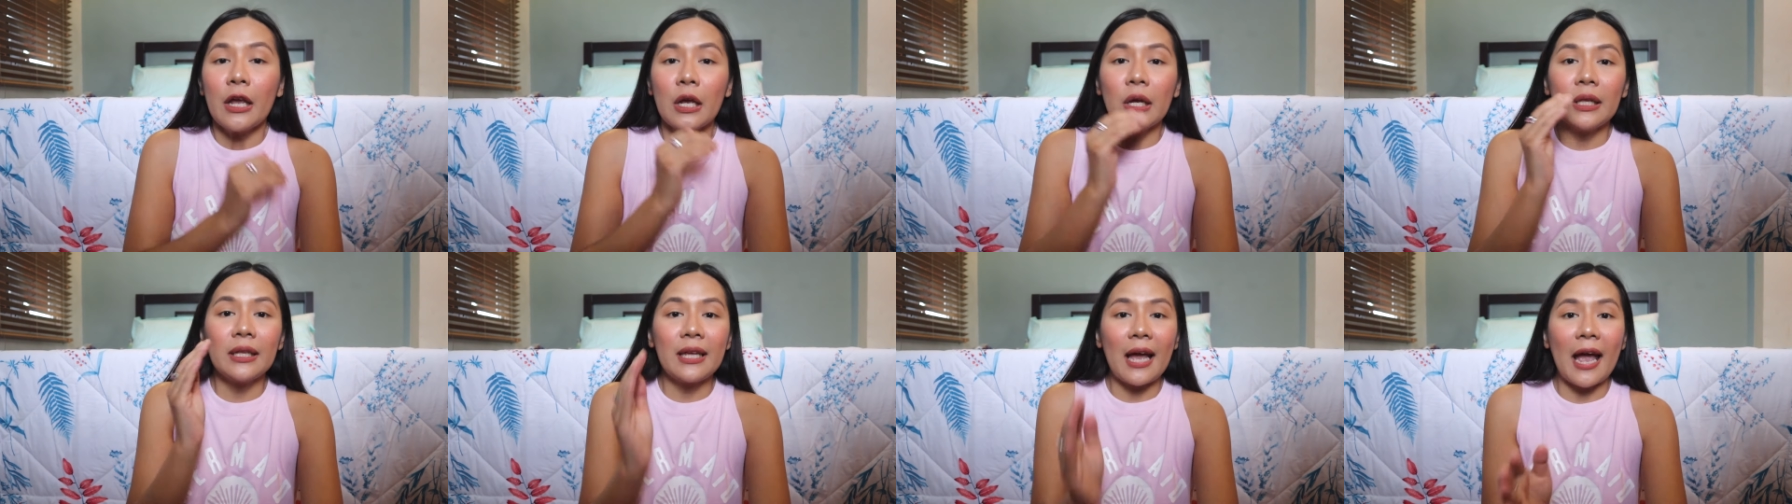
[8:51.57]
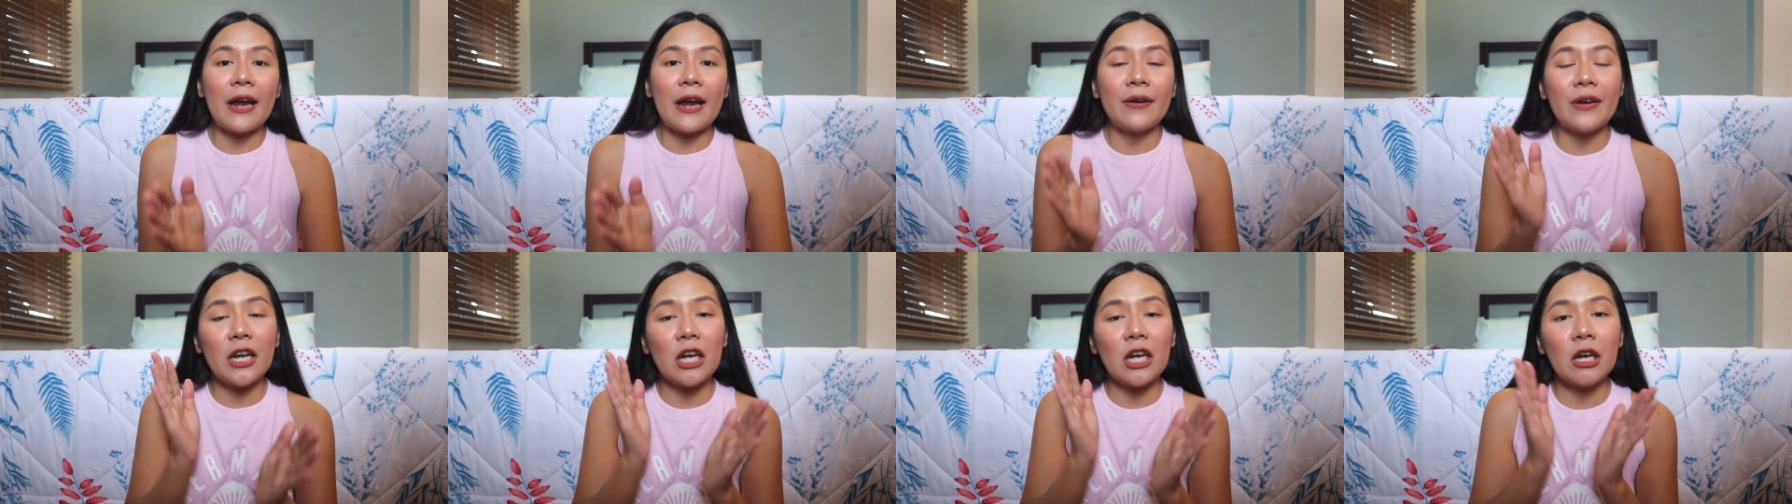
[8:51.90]
yun nga,
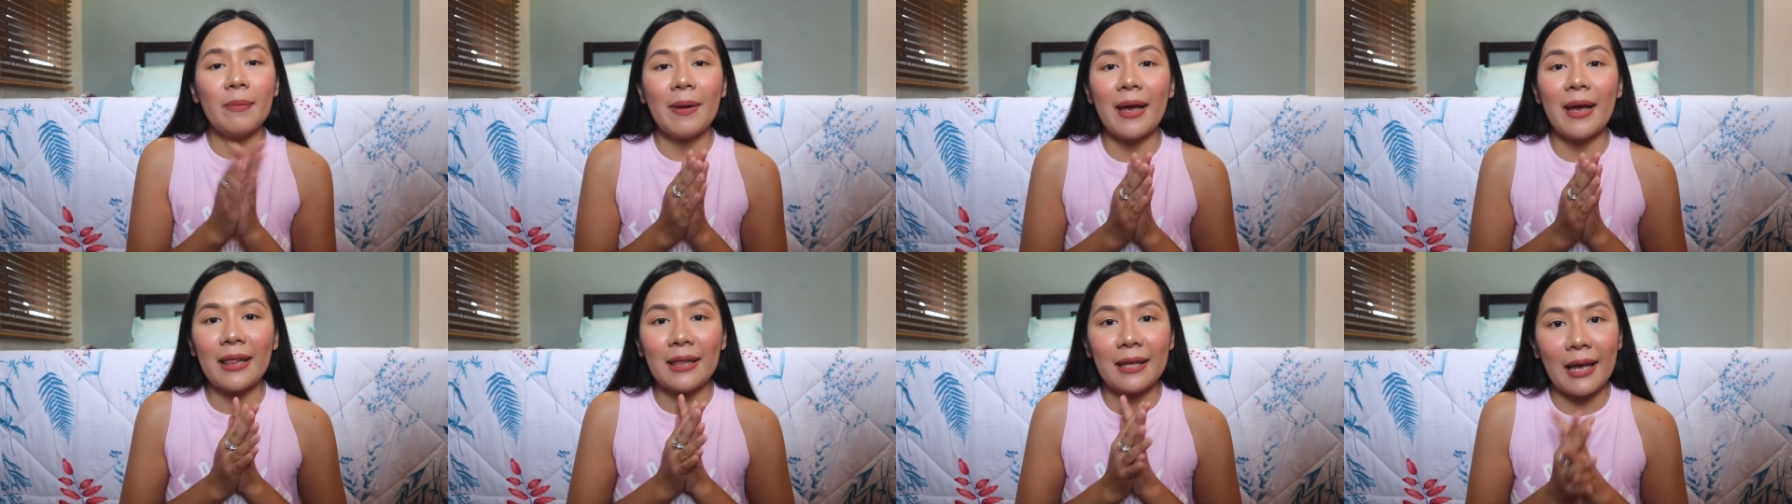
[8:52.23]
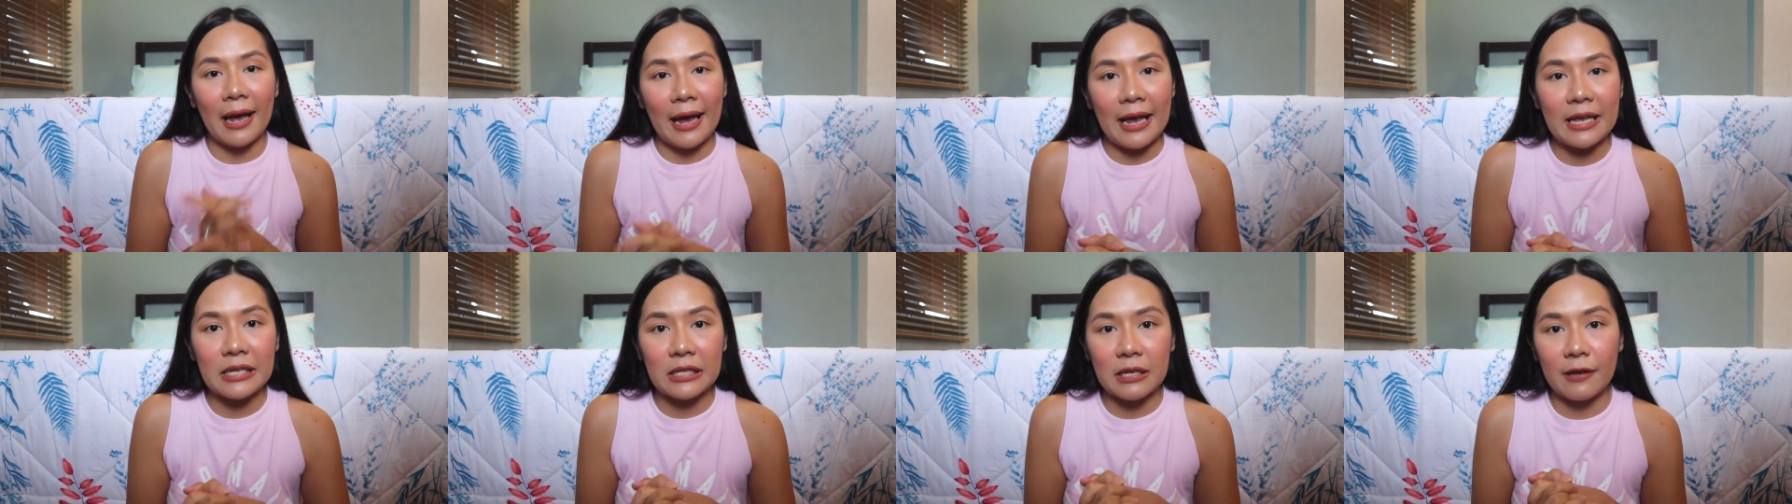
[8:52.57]
I recommend
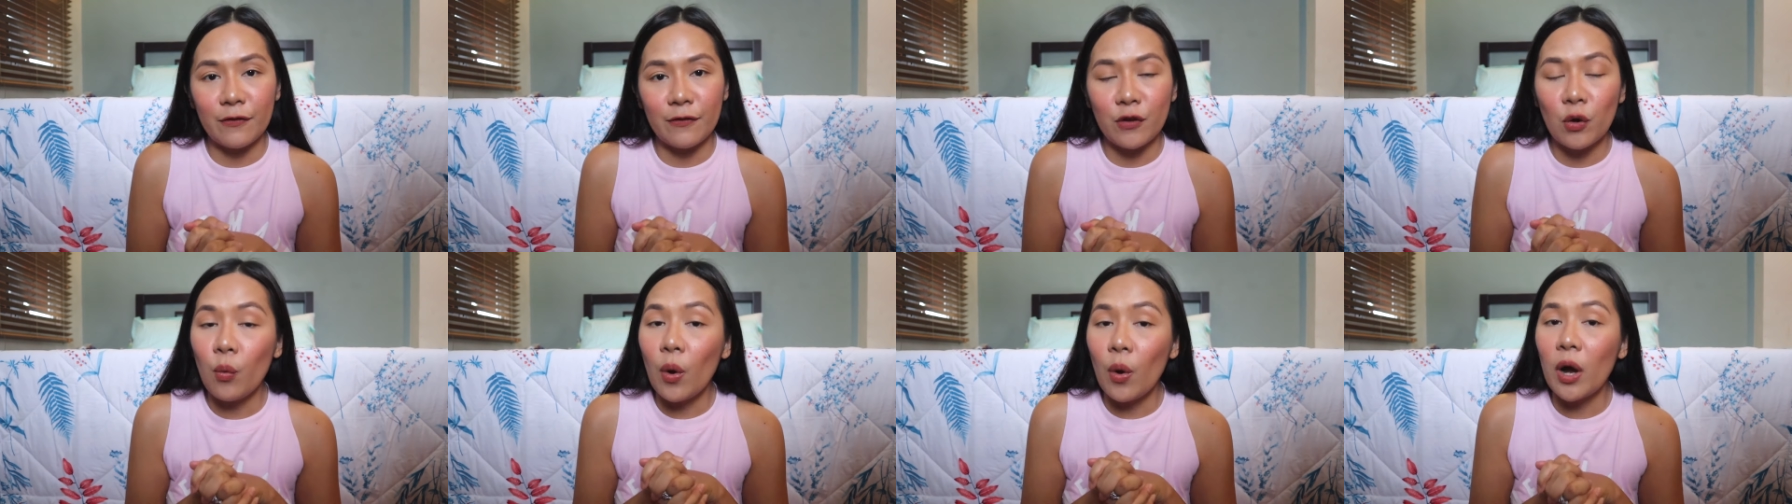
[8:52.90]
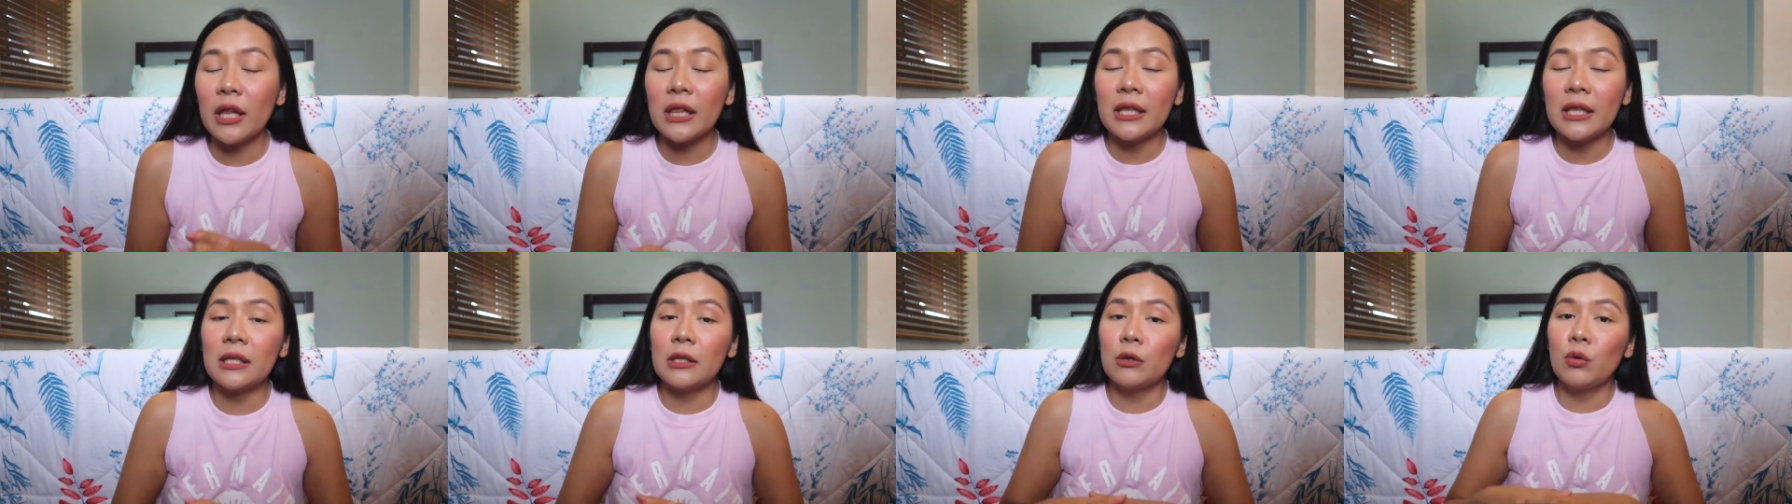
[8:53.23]
guys, if you
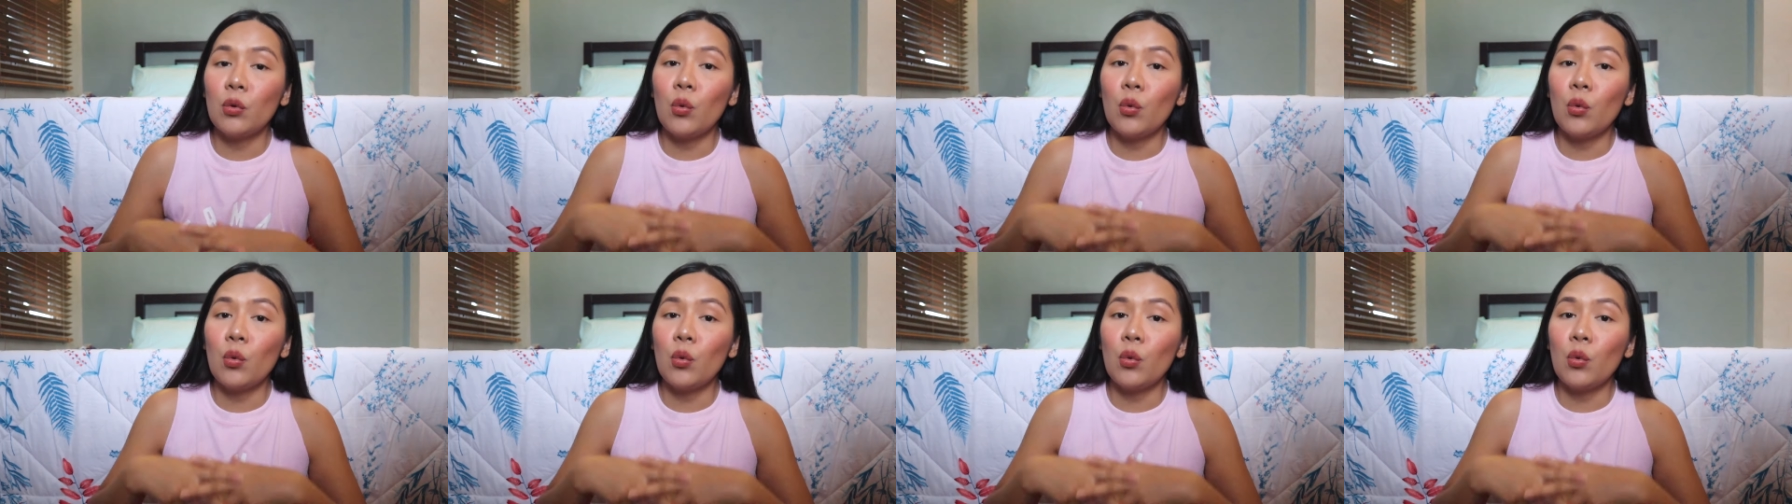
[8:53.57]
want